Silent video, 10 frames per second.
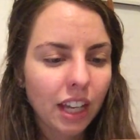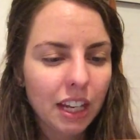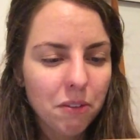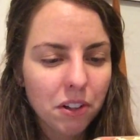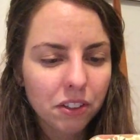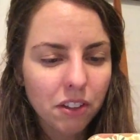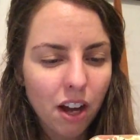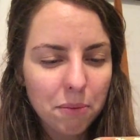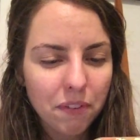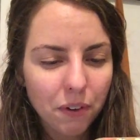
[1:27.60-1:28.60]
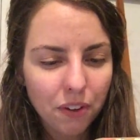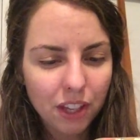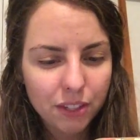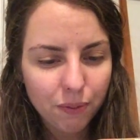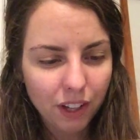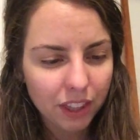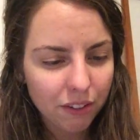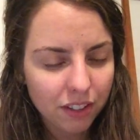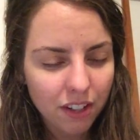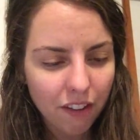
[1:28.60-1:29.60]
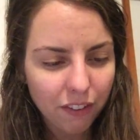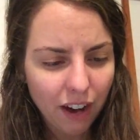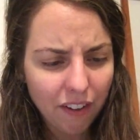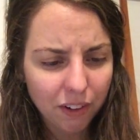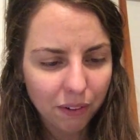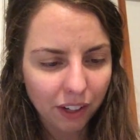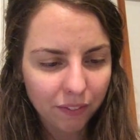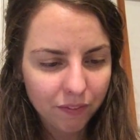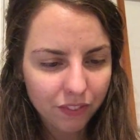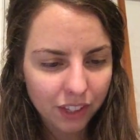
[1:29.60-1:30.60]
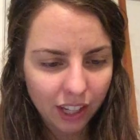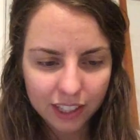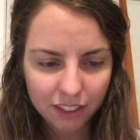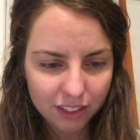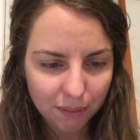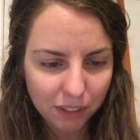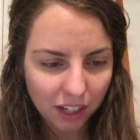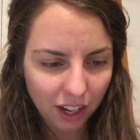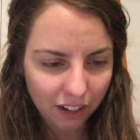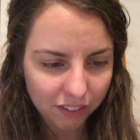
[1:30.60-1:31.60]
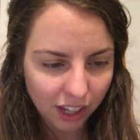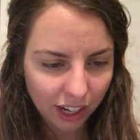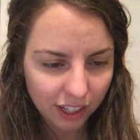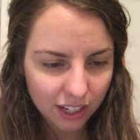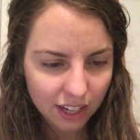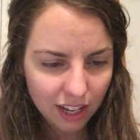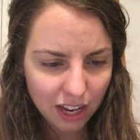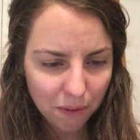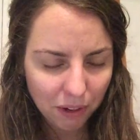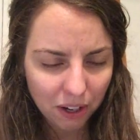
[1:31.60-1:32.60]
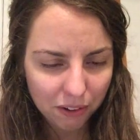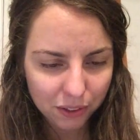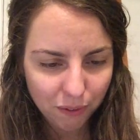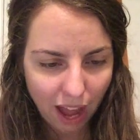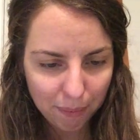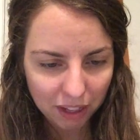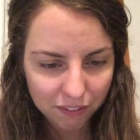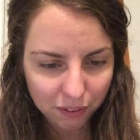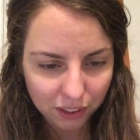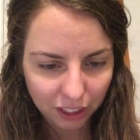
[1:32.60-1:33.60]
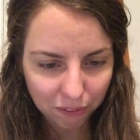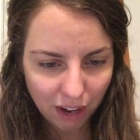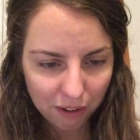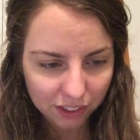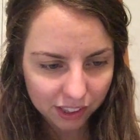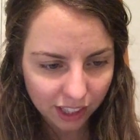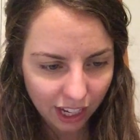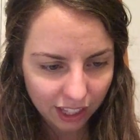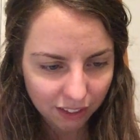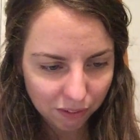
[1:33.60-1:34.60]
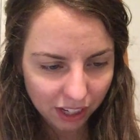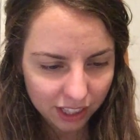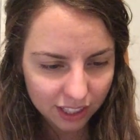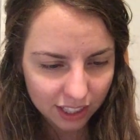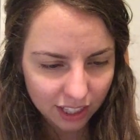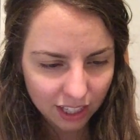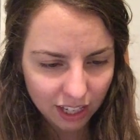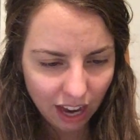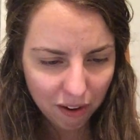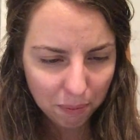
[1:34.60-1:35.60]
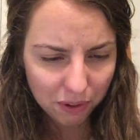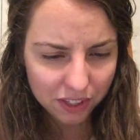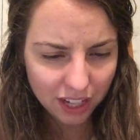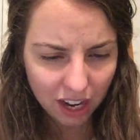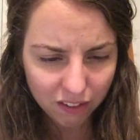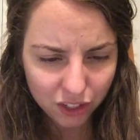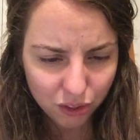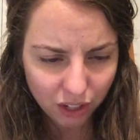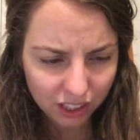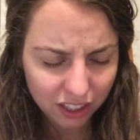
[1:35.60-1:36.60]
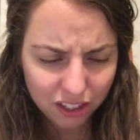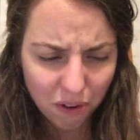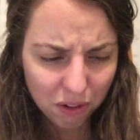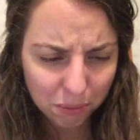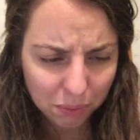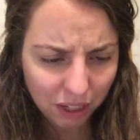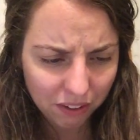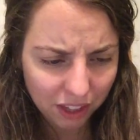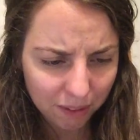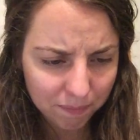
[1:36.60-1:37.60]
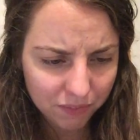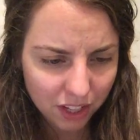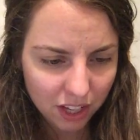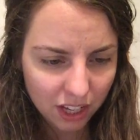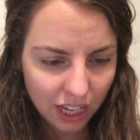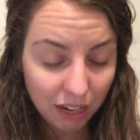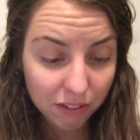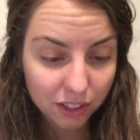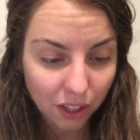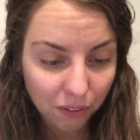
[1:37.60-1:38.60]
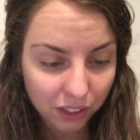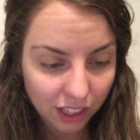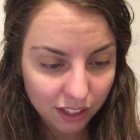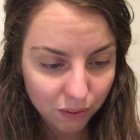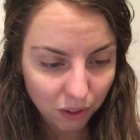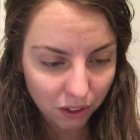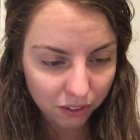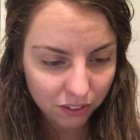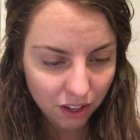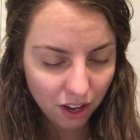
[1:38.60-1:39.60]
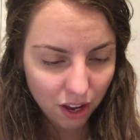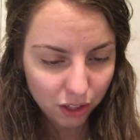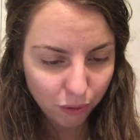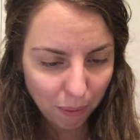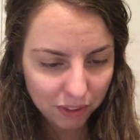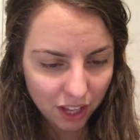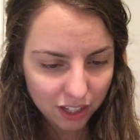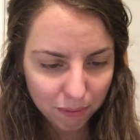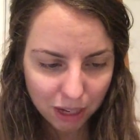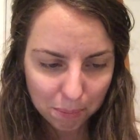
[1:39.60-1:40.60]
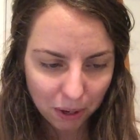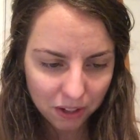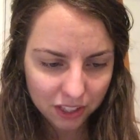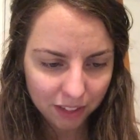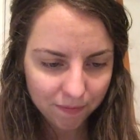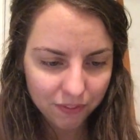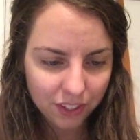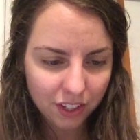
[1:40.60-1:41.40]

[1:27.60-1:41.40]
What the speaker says: a world long before this one, there was enough for everyone, until somebody got out of line. We heard it was Rabbit, fooling around clay in the wind. Everybody was tired of his trick, and no one would play with him. He was lonely in this world, so Rabbit thought to make a person.